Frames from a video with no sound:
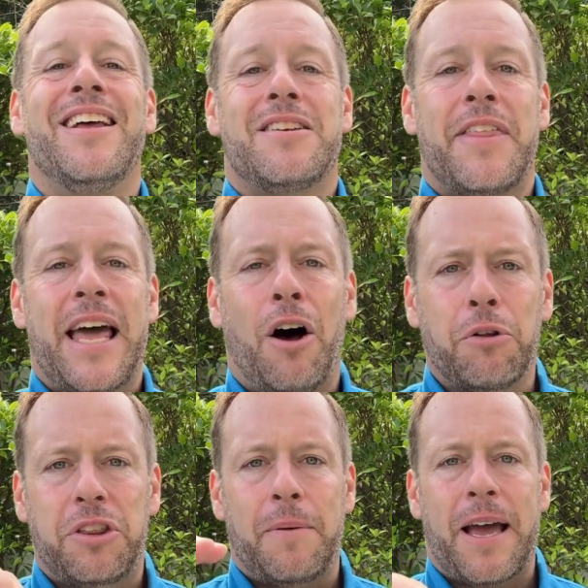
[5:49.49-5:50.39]
So that
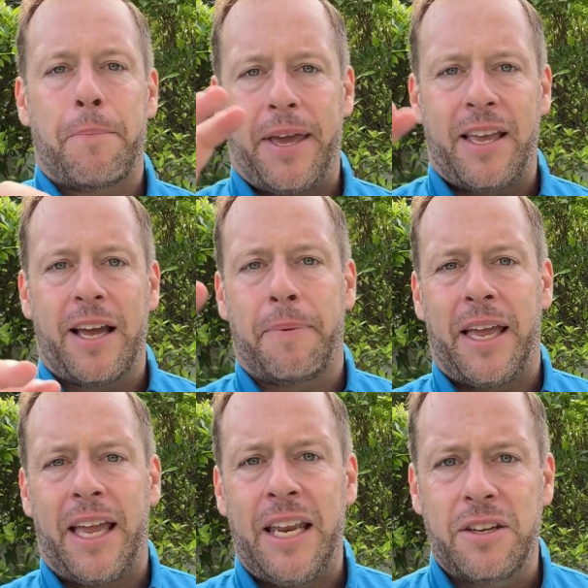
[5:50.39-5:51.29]
whole thing about picking up
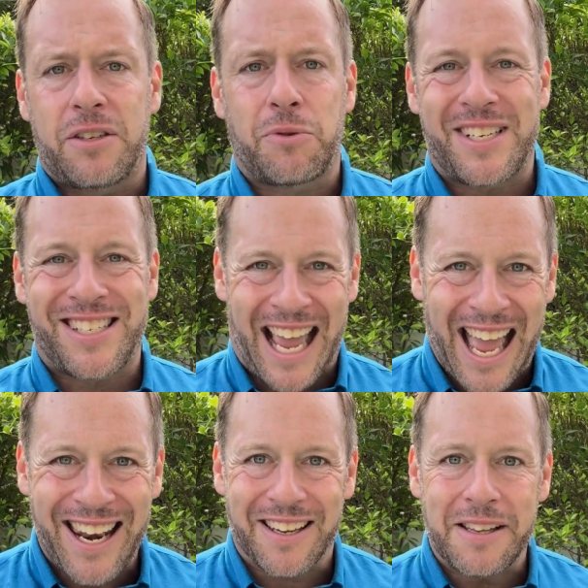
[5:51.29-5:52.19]
industry
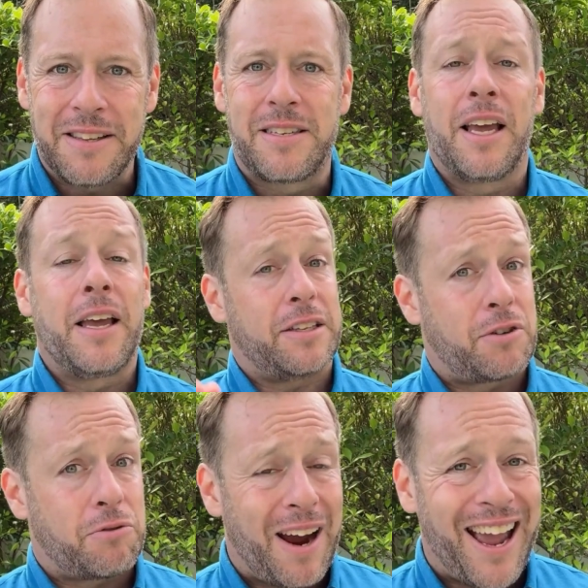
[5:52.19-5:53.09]
standards, it's
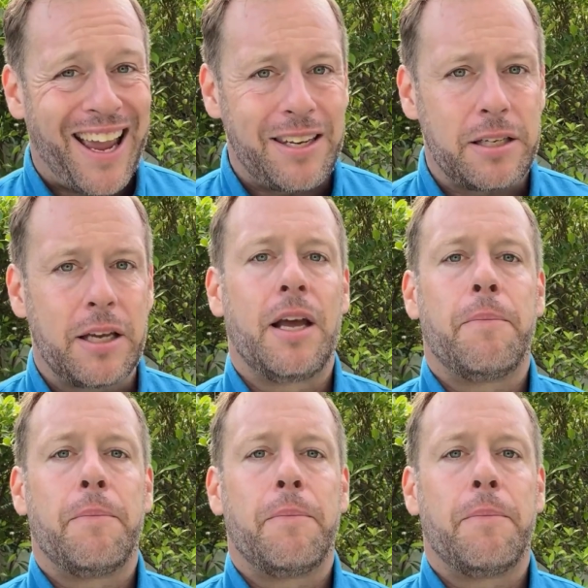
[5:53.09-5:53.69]
great,